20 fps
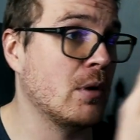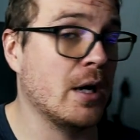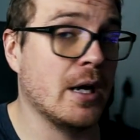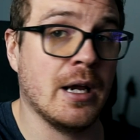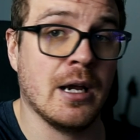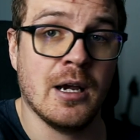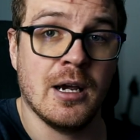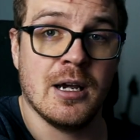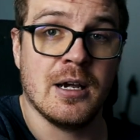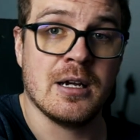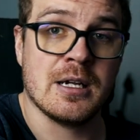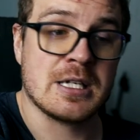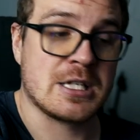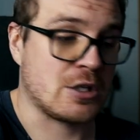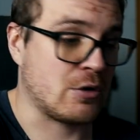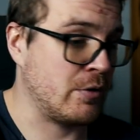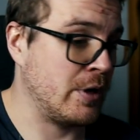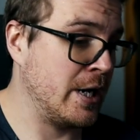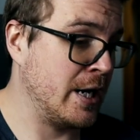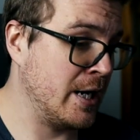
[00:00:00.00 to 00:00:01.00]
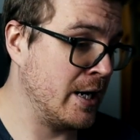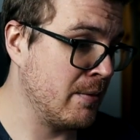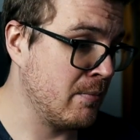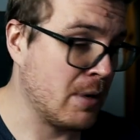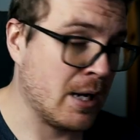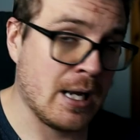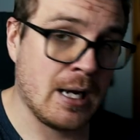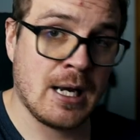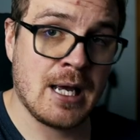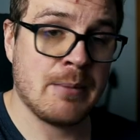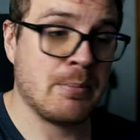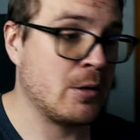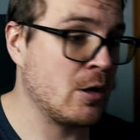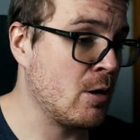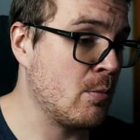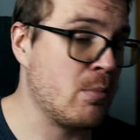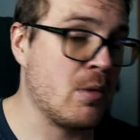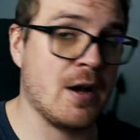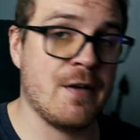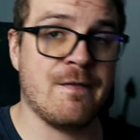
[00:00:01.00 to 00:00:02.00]
my screen, my
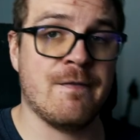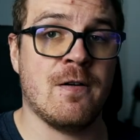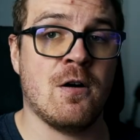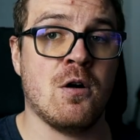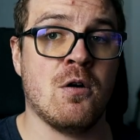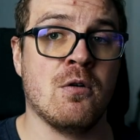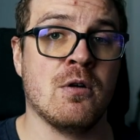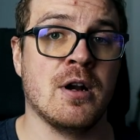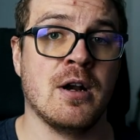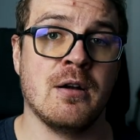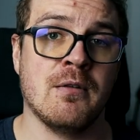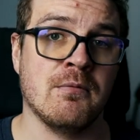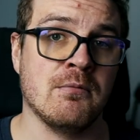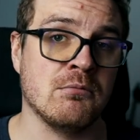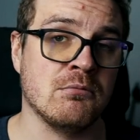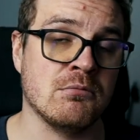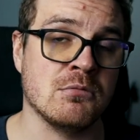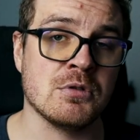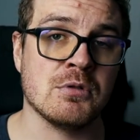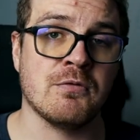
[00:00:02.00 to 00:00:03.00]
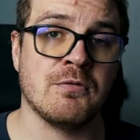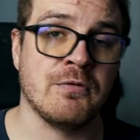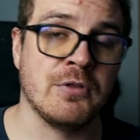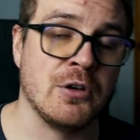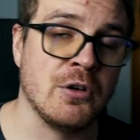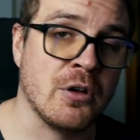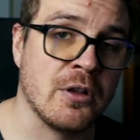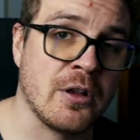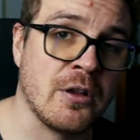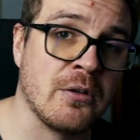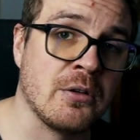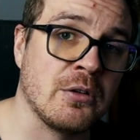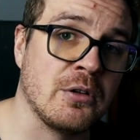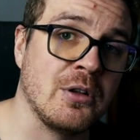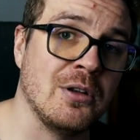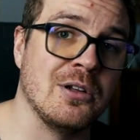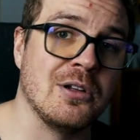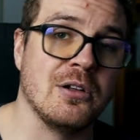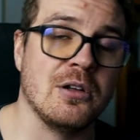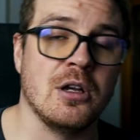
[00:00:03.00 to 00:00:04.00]
laptop, my phone, and a few
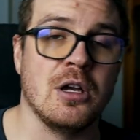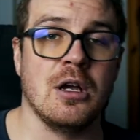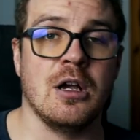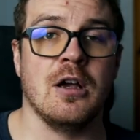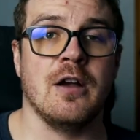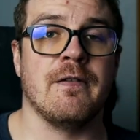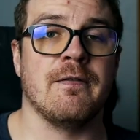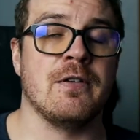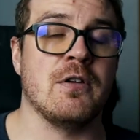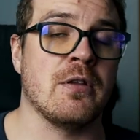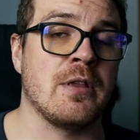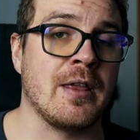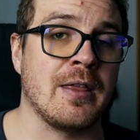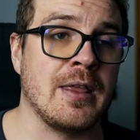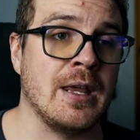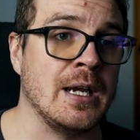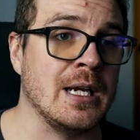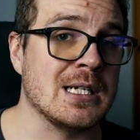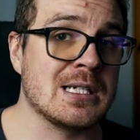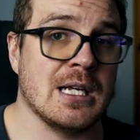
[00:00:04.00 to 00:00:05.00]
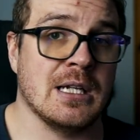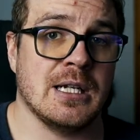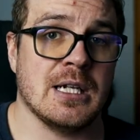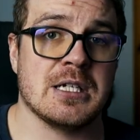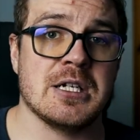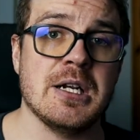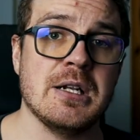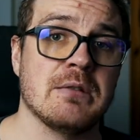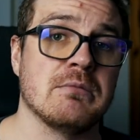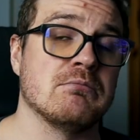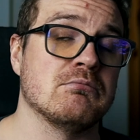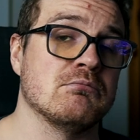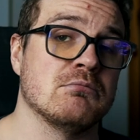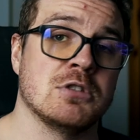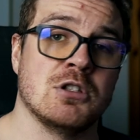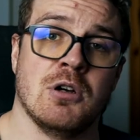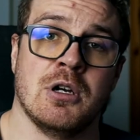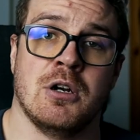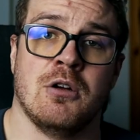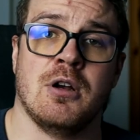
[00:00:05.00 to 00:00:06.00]
other things, and that's it.
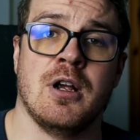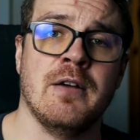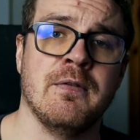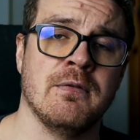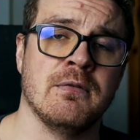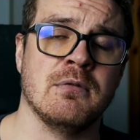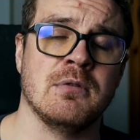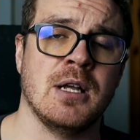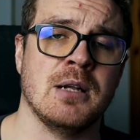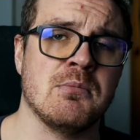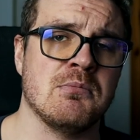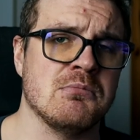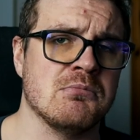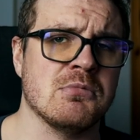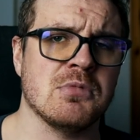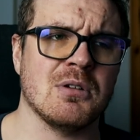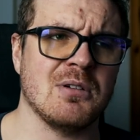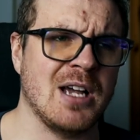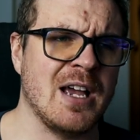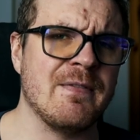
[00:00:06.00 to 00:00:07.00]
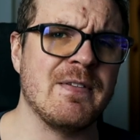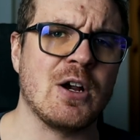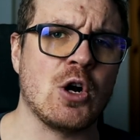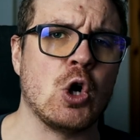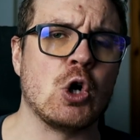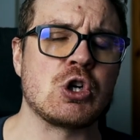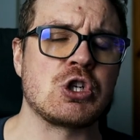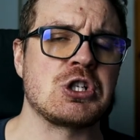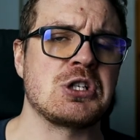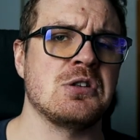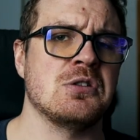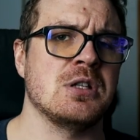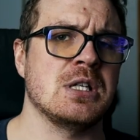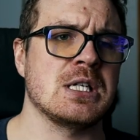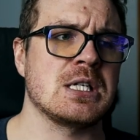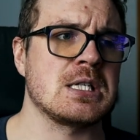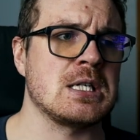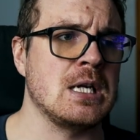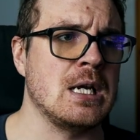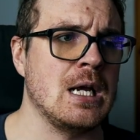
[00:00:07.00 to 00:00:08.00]
So I don't have that heavy costs on
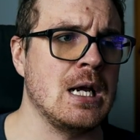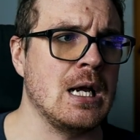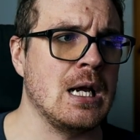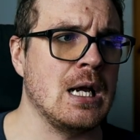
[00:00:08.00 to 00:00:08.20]
this.